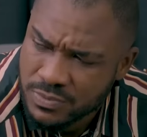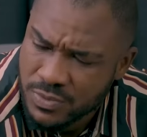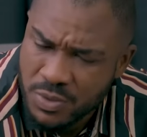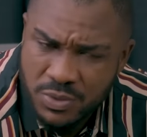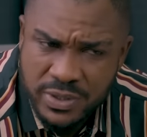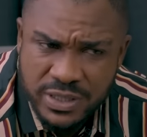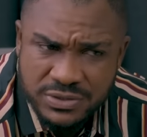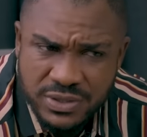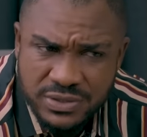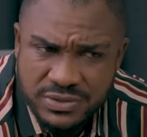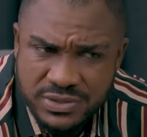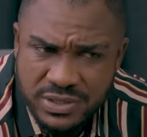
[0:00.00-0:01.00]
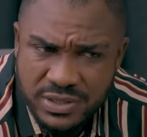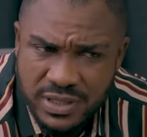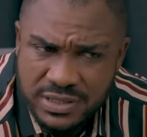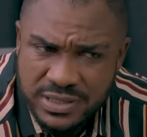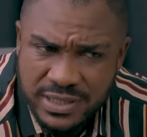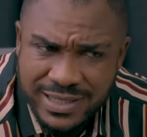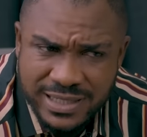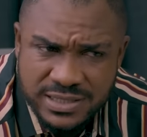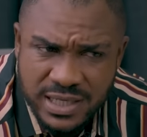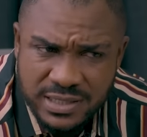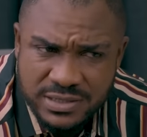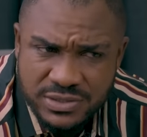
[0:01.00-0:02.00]
Mom, what are you trying to say? That Ada's
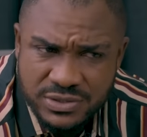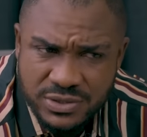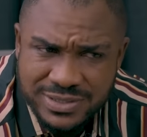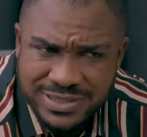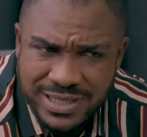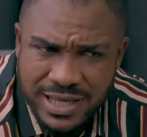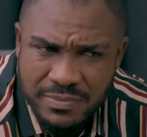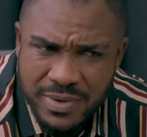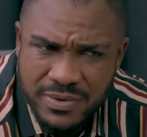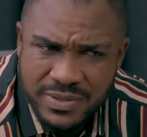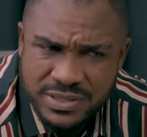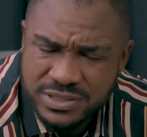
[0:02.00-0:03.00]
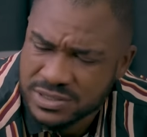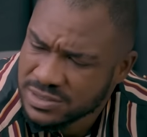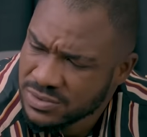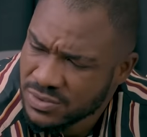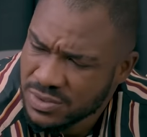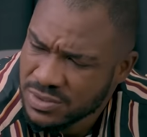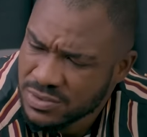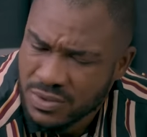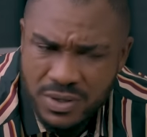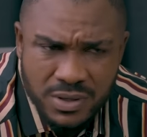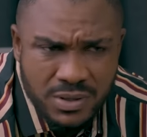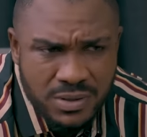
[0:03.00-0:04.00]
heart is not in her marriage?
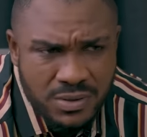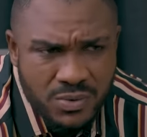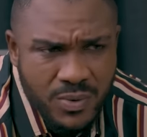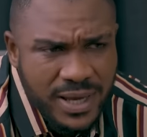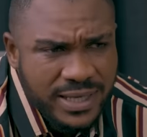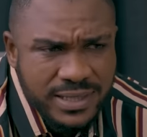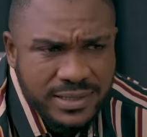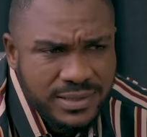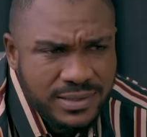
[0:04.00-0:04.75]
Why?